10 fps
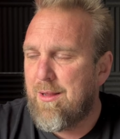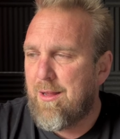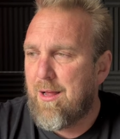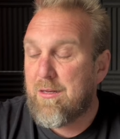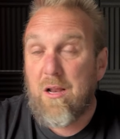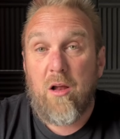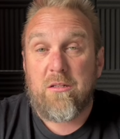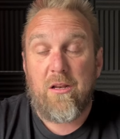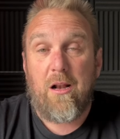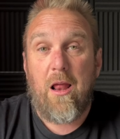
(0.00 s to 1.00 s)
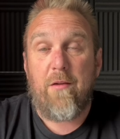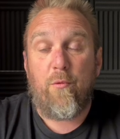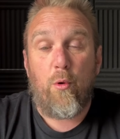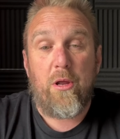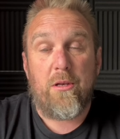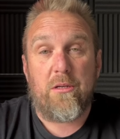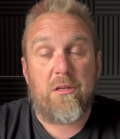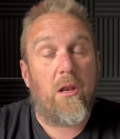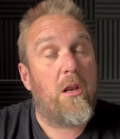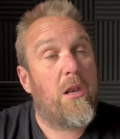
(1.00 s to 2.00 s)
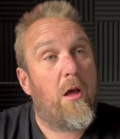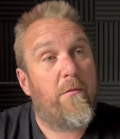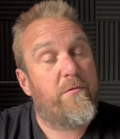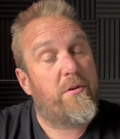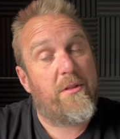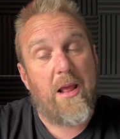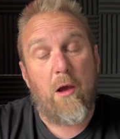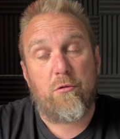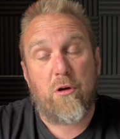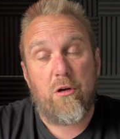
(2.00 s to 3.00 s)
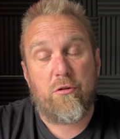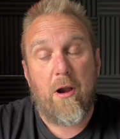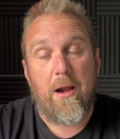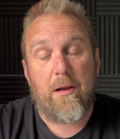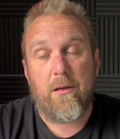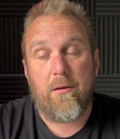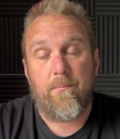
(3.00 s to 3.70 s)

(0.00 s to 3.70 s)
Dance of the Clairvoyants. Loved the outro track,